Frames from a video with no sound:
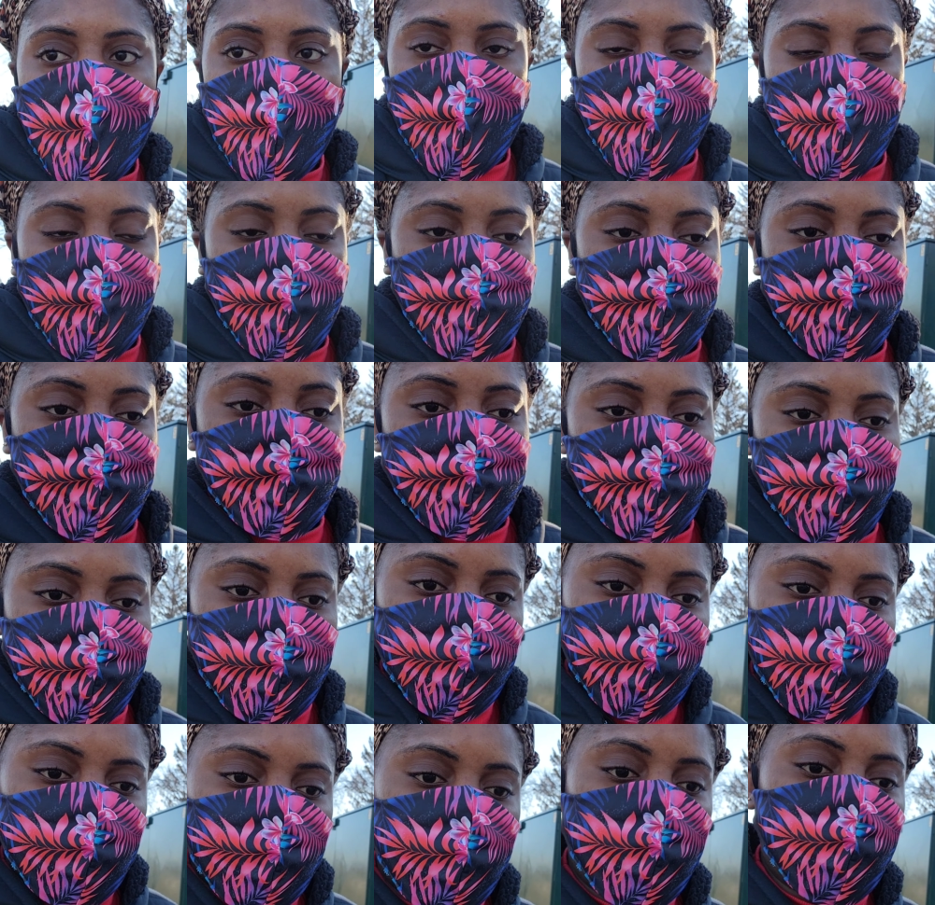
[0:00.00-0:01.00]
and
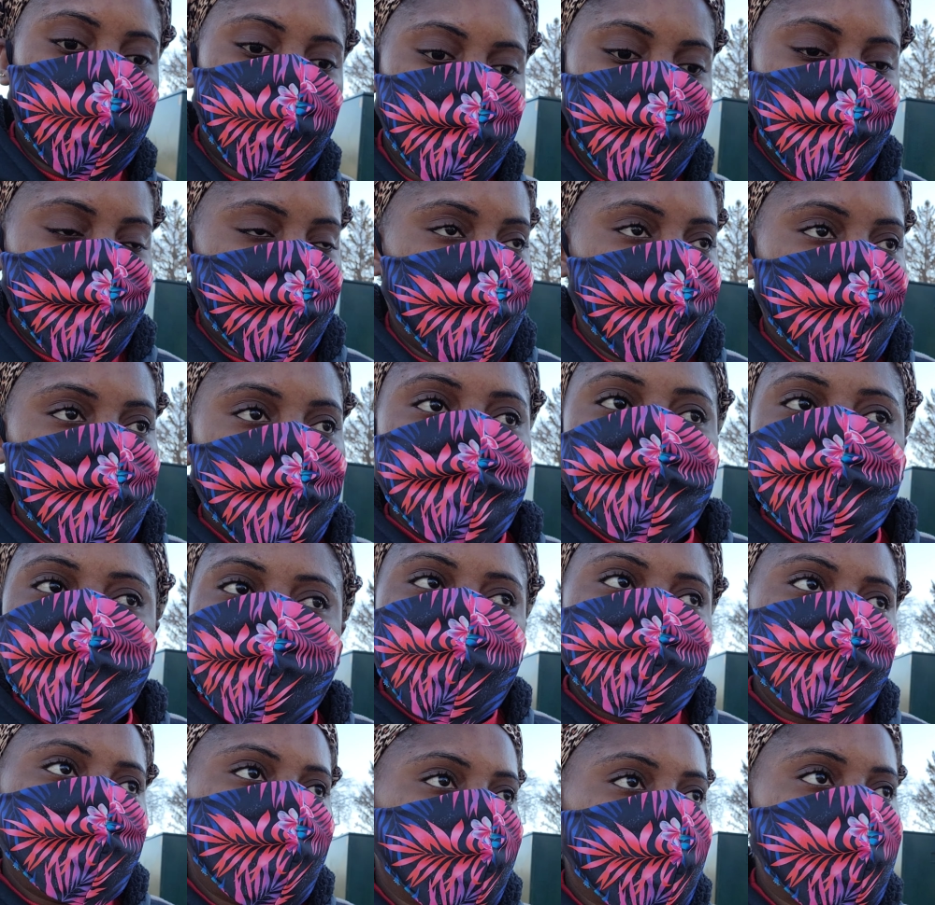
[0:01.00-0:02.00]

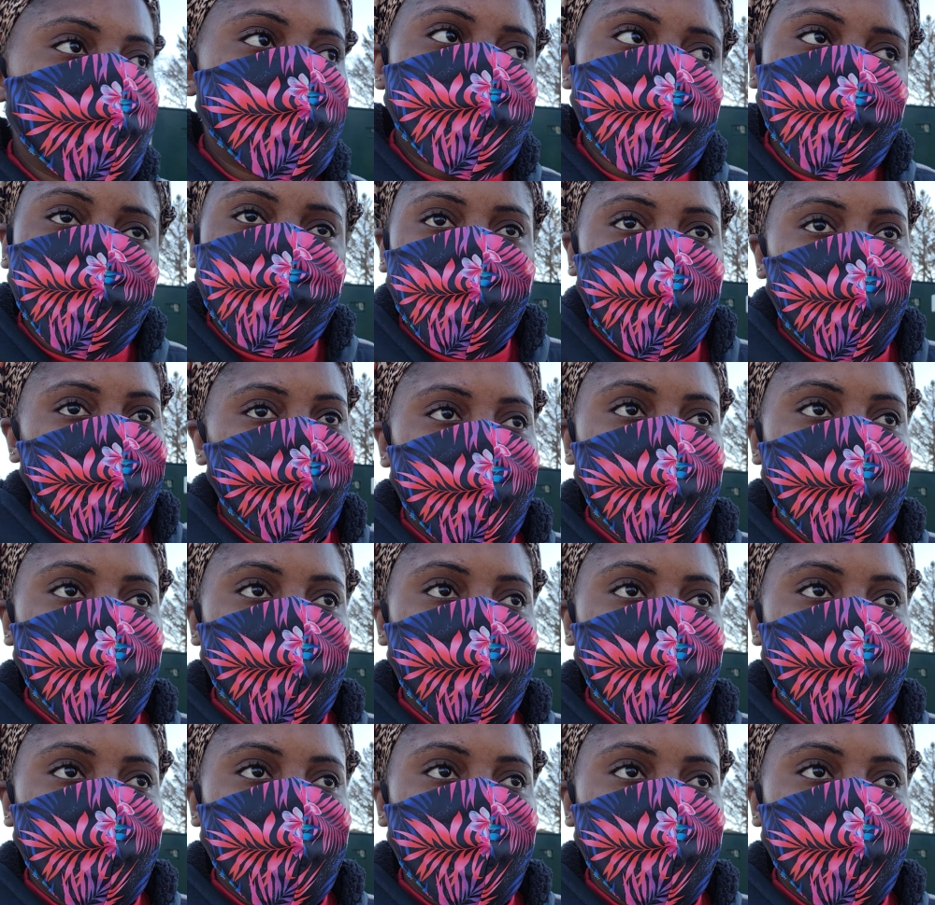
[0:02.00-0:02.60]
i me gonna stick with the